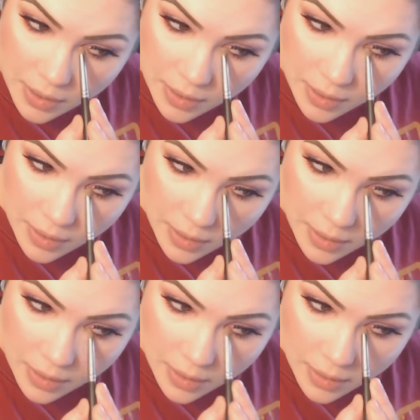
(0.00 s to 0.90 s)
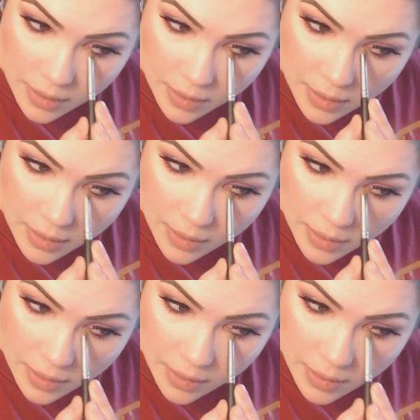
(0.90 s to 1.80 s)

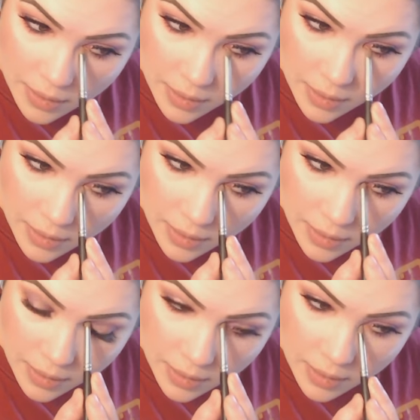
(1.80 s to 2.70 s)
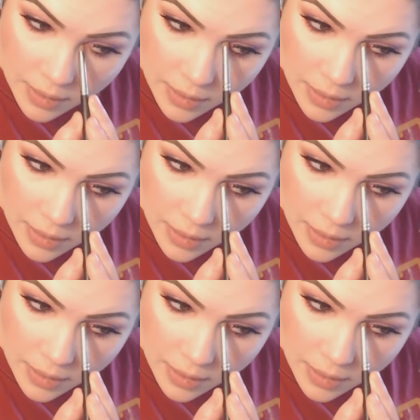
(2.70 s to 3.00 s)
(no one is talking)